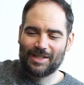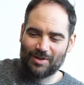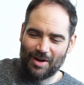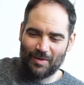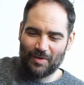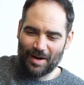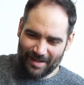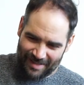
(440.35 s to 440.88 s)
so I
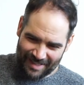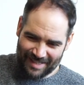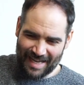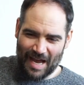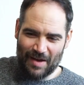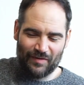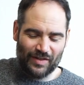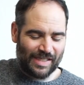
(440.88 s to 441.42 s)
want to
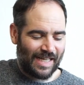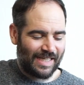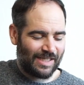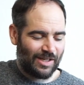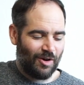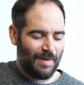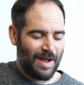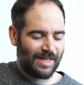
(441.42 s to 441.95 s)
emphasize
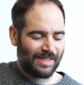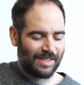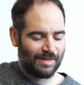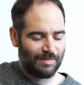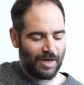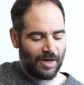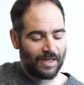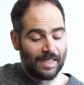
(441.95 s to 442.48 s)
the
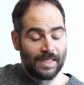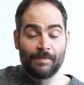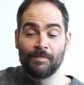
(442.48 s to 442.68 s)
chromaticism here.